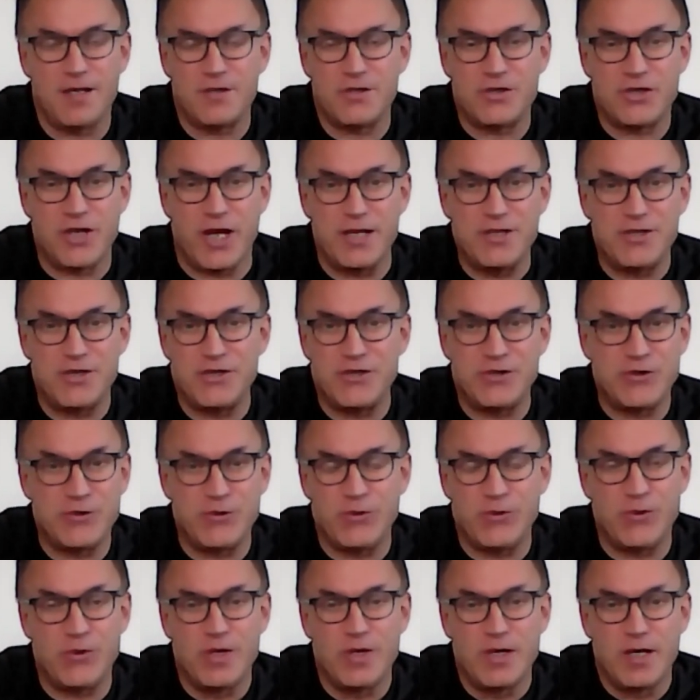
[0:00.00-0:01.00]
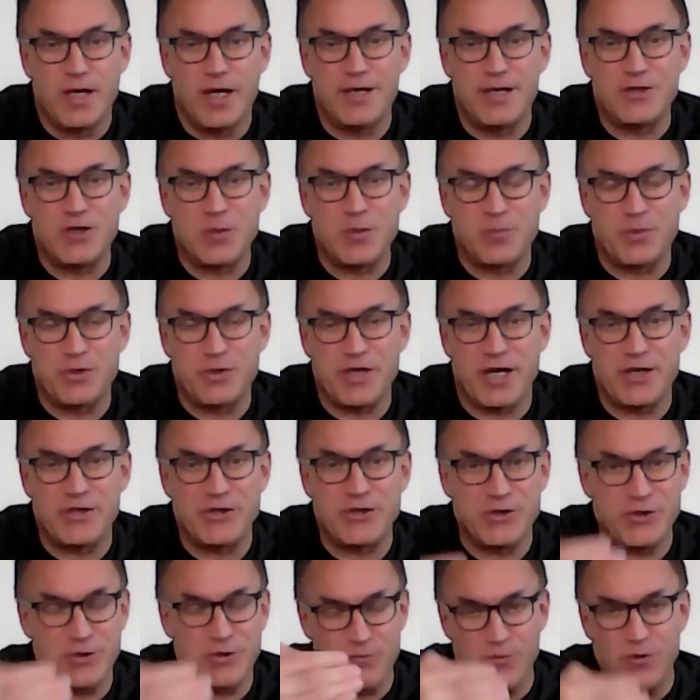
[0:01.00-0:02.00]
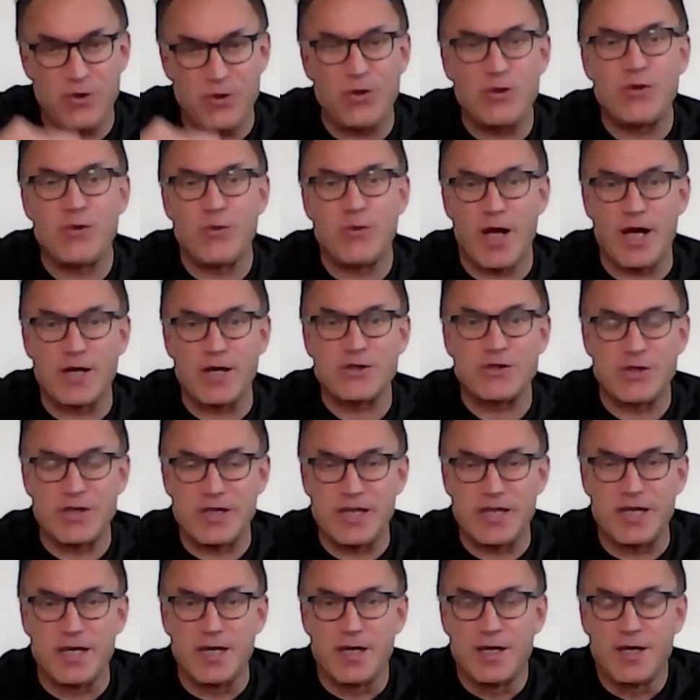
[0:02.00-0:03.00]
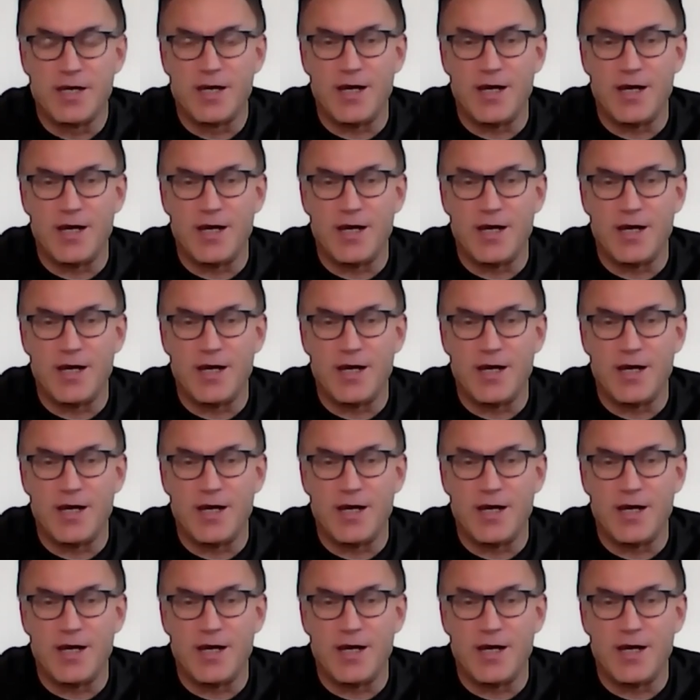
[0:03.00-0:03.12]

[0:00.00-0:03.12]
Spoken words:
changes your interpretation of what you actually